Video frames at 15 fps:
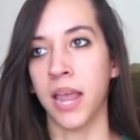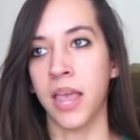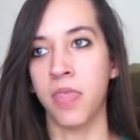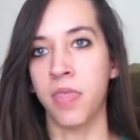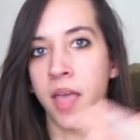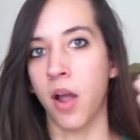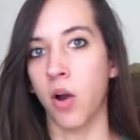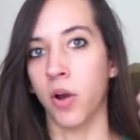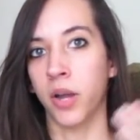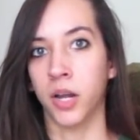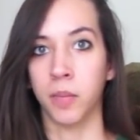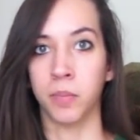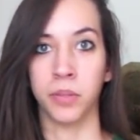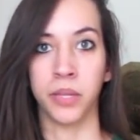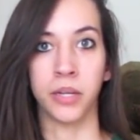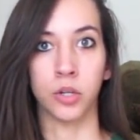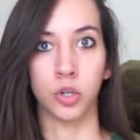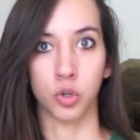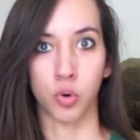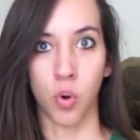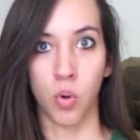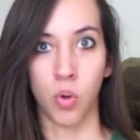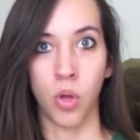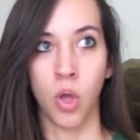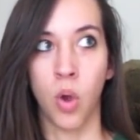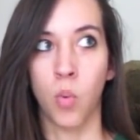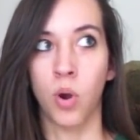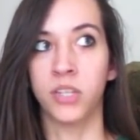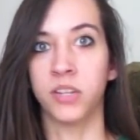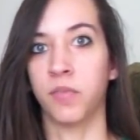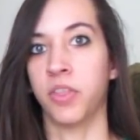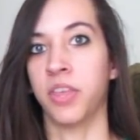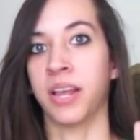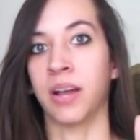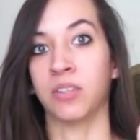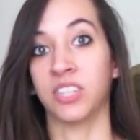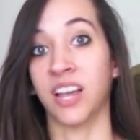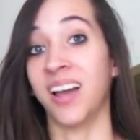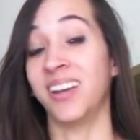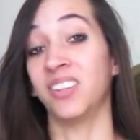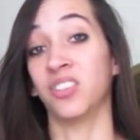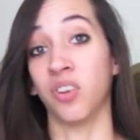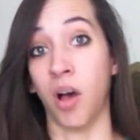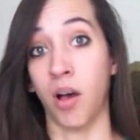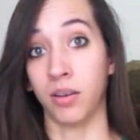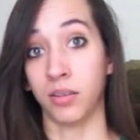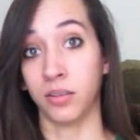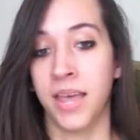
and they are in complete control, whereas everything outside is not.